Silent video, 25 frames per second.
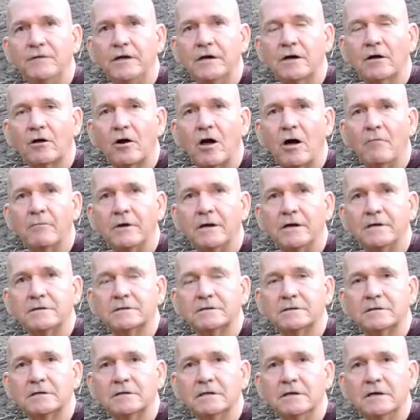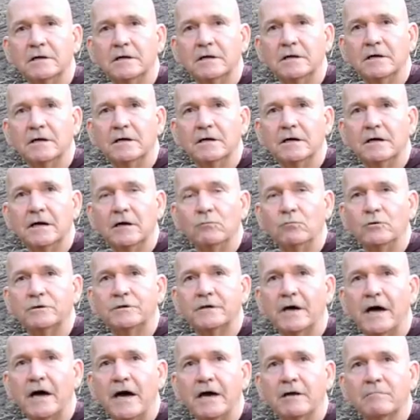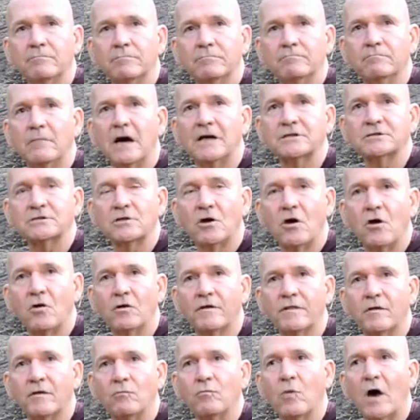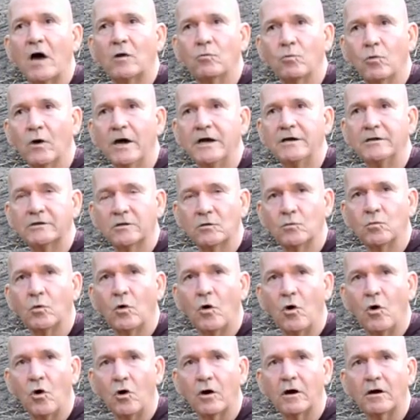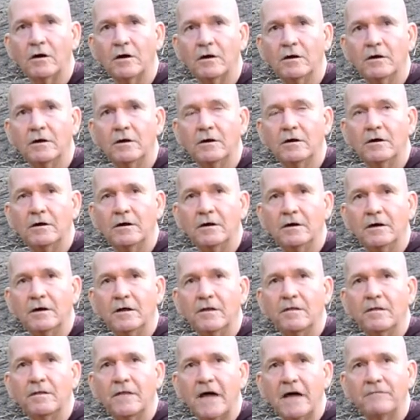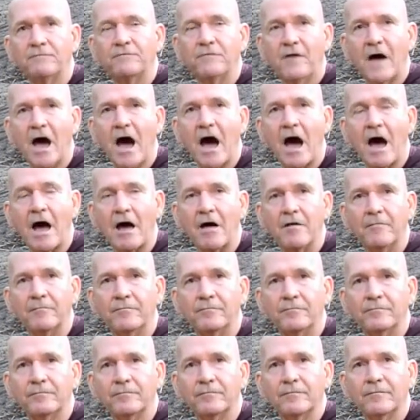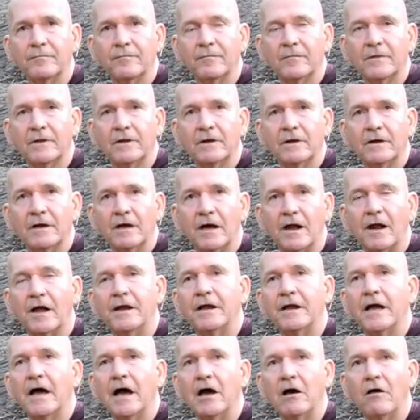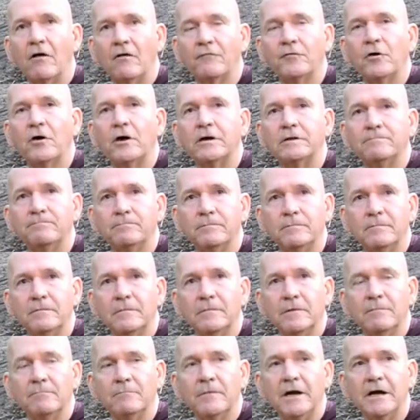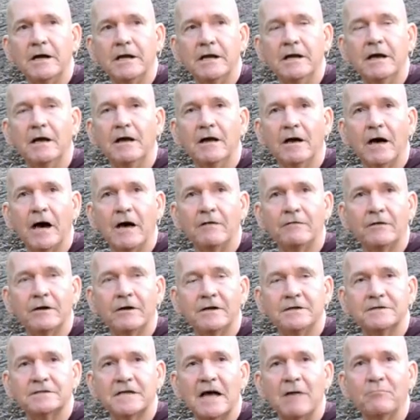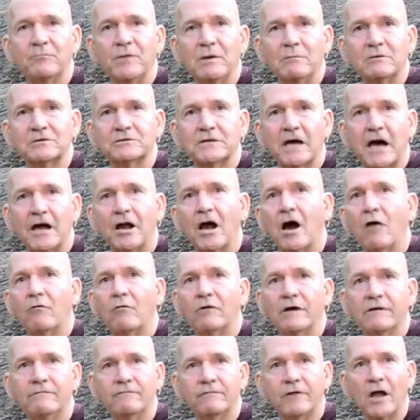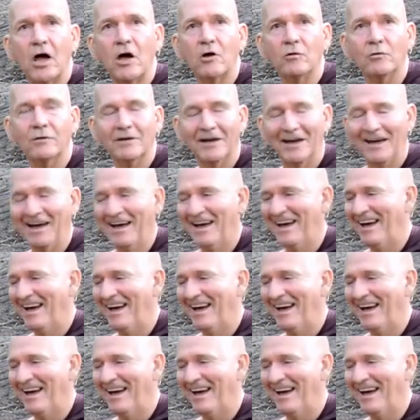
fifty kilometres and would take much longer than one week to walk that far. And I know I've heard many, I've heard some people saying, oh, well, he flew.